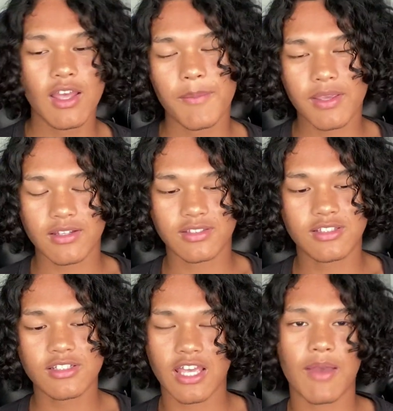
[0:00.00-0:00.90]
because
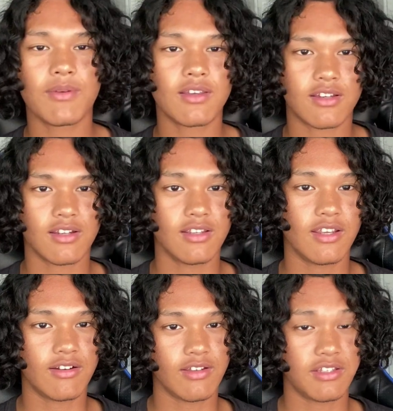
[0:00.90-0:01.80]
just having a curly
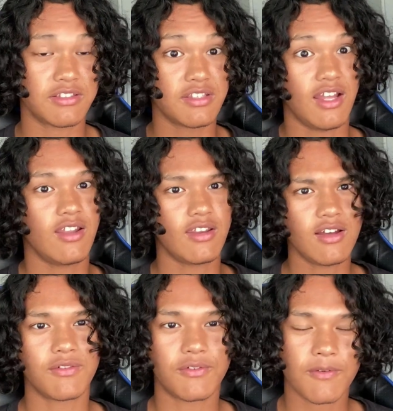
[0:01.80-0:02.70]
hair is not
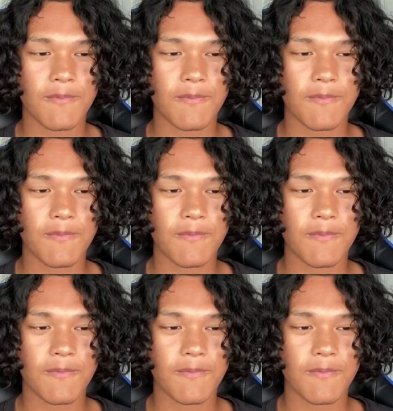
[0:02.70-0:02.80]
enough.